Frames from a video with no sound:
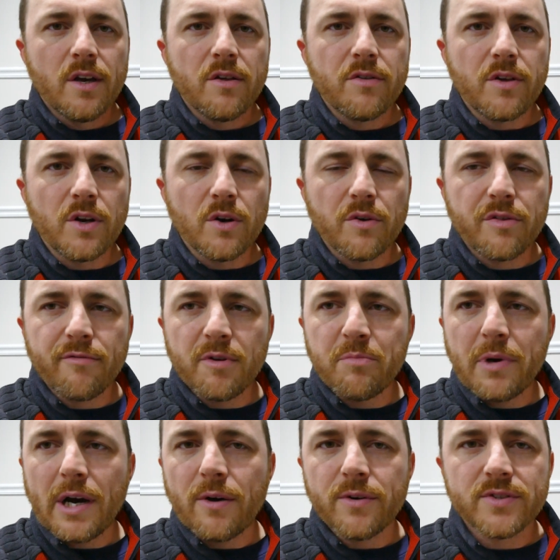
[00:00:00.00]
3
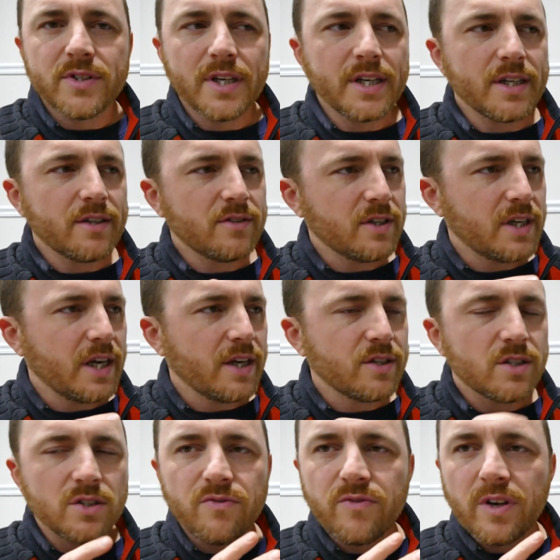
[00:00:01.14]
power settings. You can't
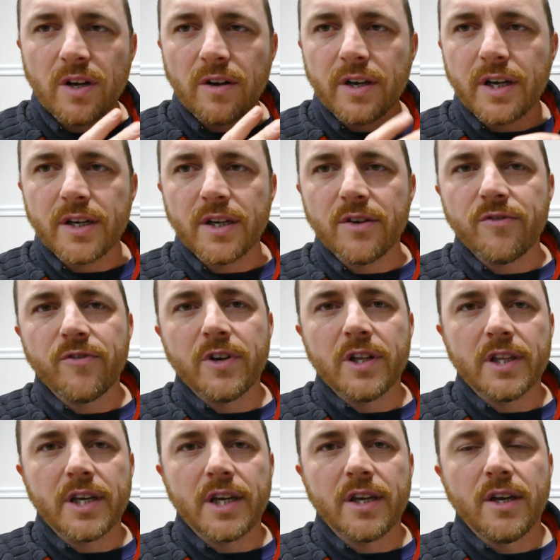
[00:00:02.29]
just vary it
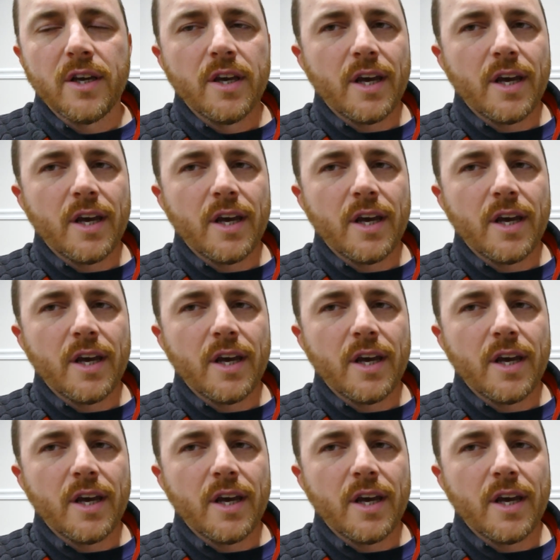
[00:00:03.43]
infinitely,